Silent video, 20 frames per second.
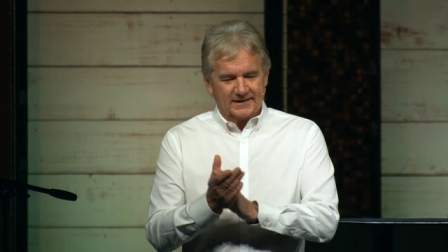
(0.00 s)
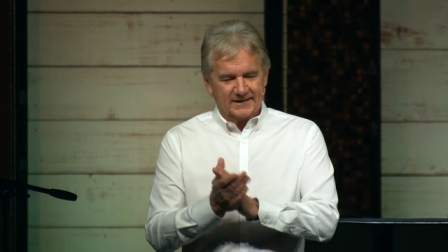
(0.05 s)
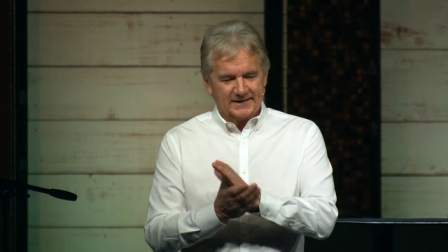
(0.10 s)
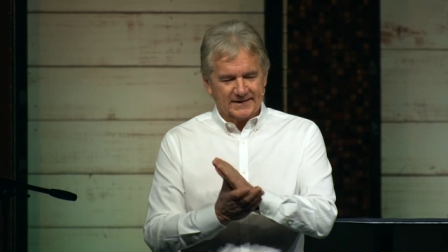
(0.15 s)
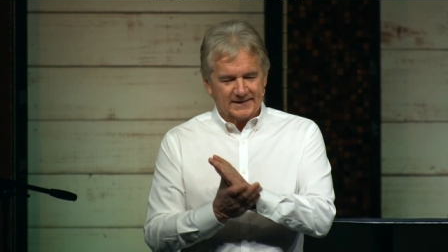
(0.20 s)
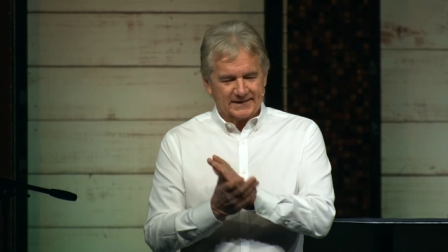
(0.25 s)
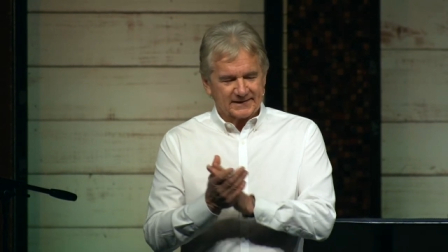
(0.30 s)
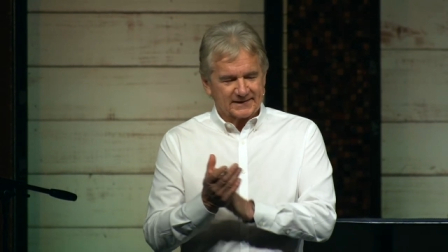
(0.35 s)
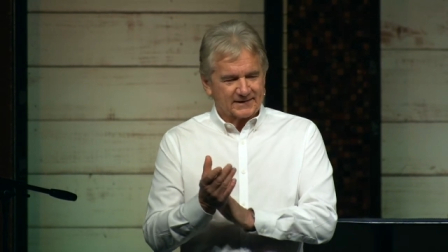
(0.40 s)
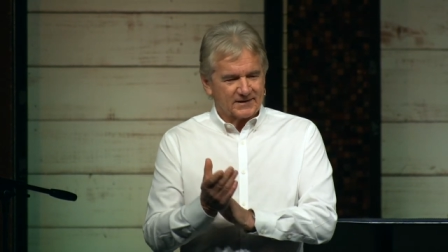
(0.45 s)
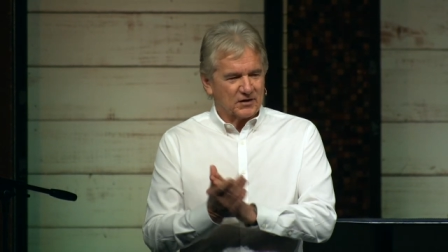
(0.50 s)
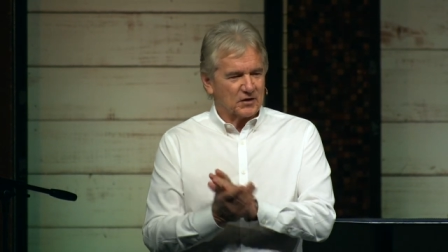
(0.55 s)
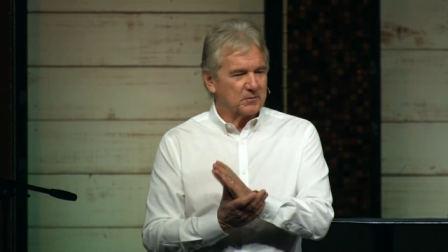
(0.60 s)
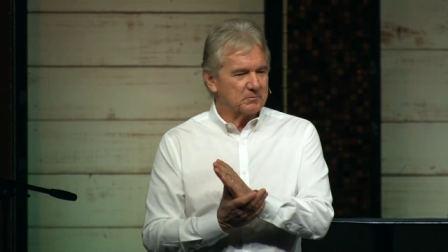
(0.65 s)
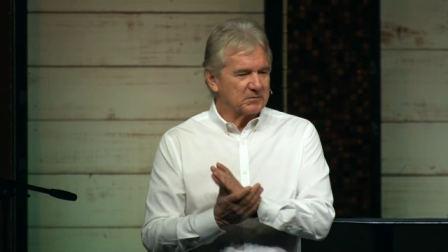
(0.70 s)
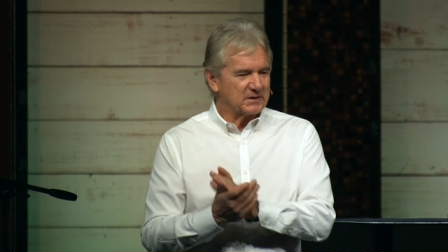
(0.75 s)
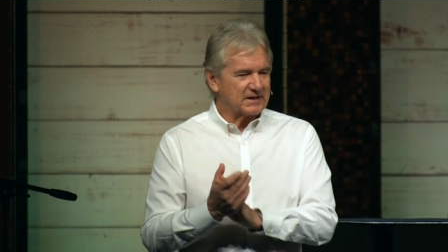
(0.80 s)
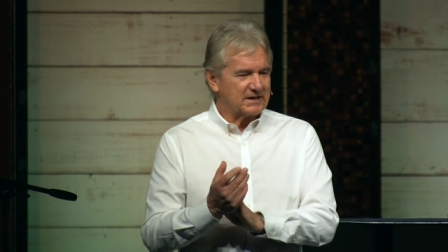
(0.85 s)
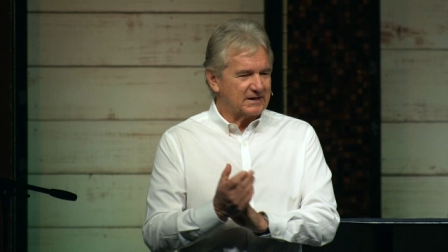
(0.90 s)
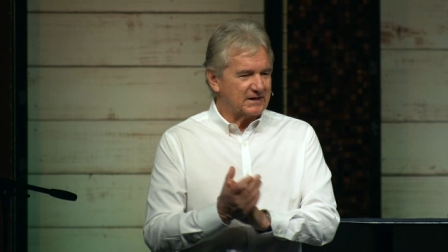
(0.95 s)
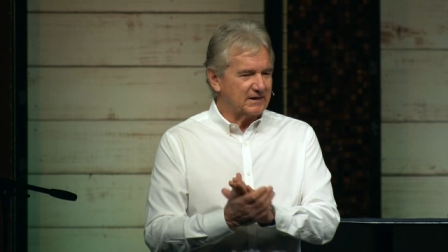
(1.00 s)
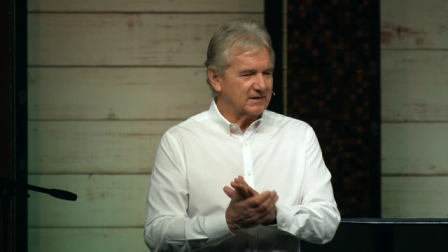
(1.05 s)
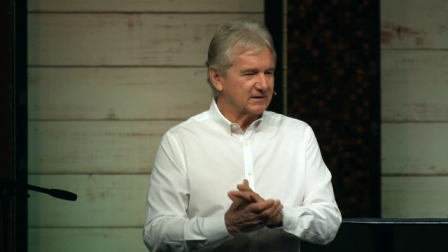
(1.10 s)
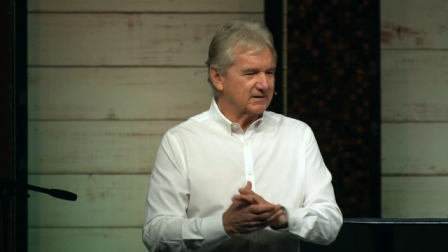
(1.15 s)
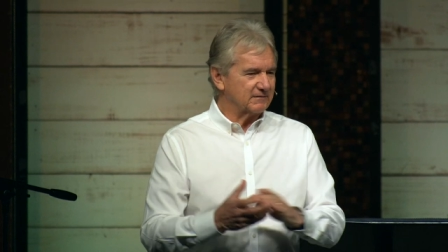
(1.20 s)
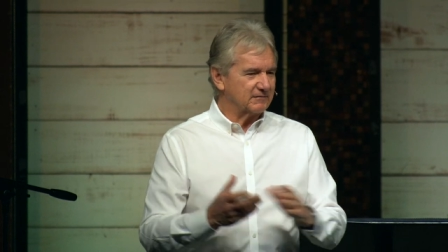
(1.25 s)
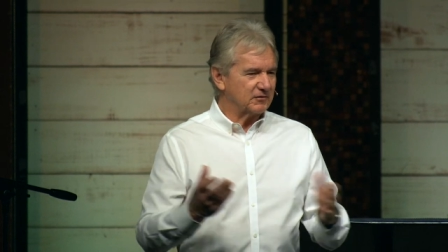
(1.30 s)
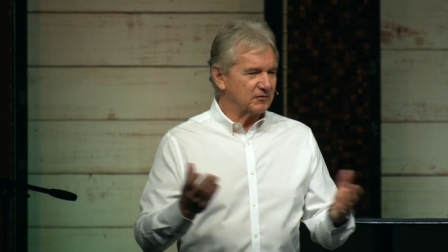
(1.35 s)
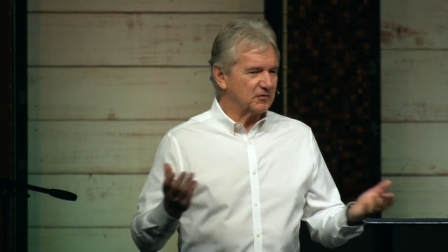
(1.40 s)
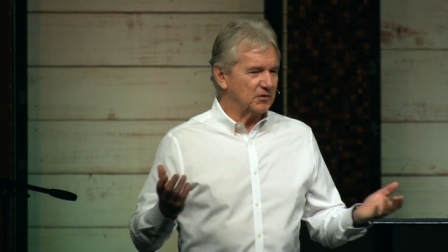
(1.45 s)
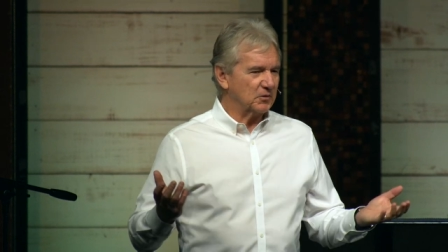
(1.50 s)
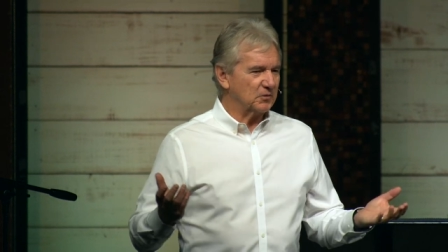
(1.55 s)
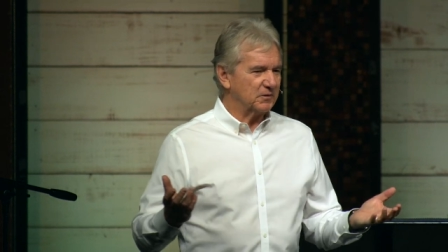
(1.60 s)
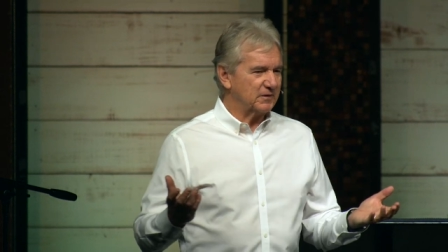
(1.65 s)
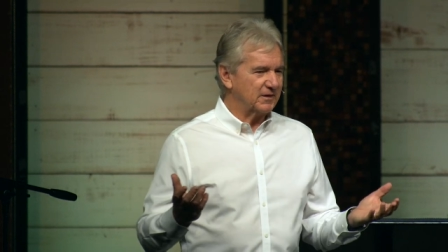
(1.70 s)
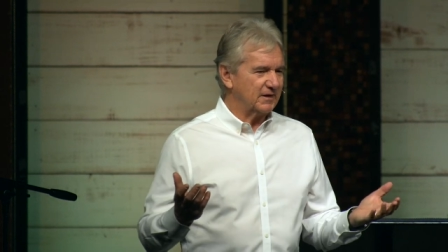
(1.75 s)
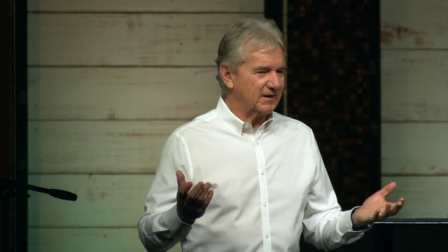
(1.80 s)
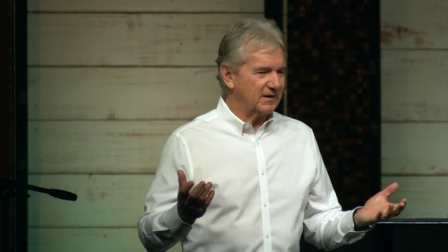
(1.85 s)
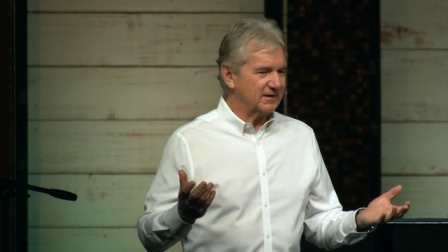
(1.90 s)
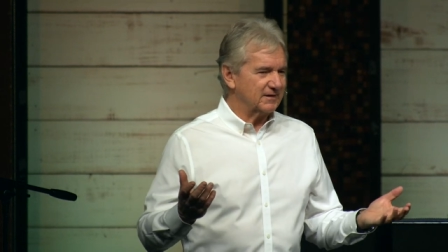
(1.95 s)
uh, Karmann Ghia, if you know
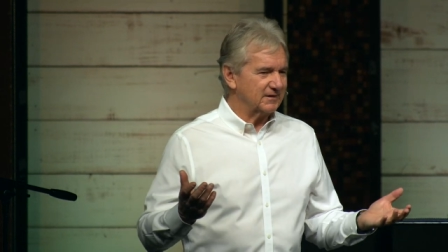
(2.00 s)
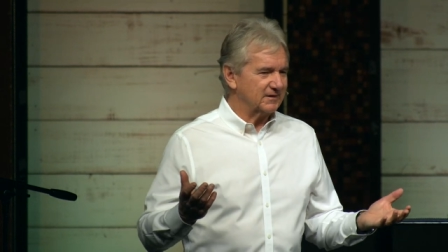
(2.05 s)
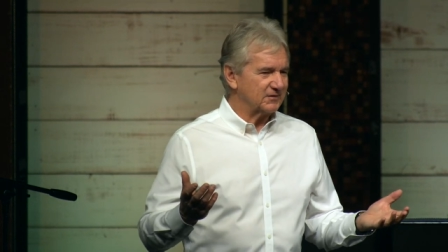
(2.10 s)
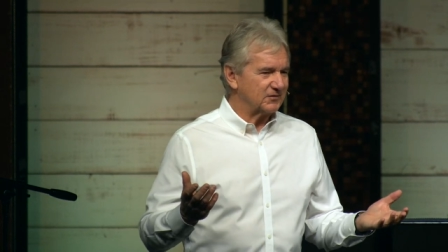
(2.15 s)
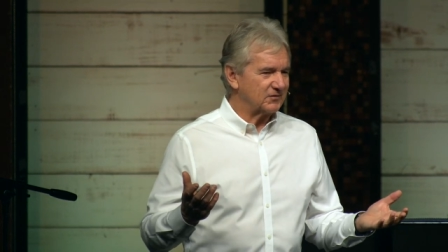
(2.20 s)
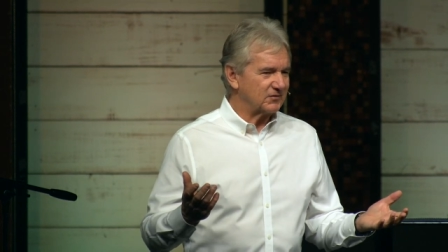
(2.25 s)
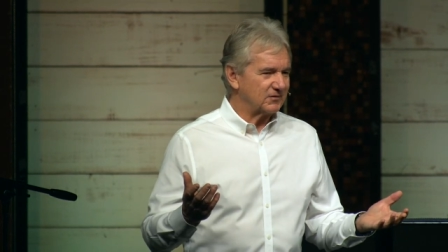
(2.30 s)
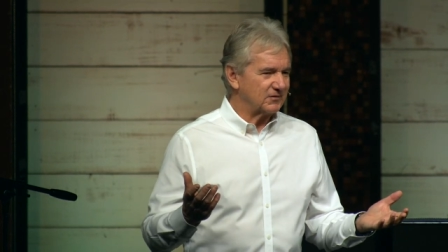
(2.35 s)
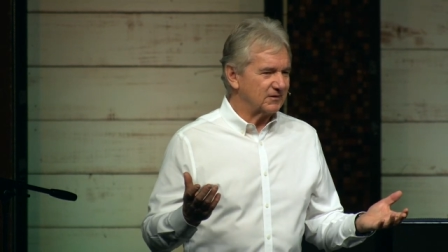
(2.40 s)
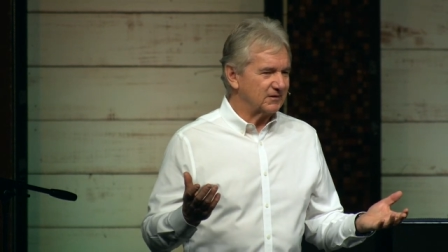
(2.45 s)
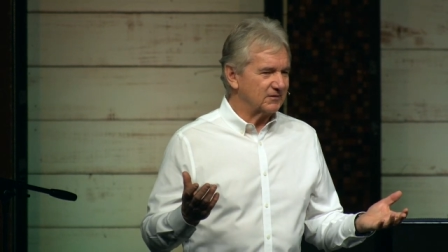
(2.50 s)
what that is.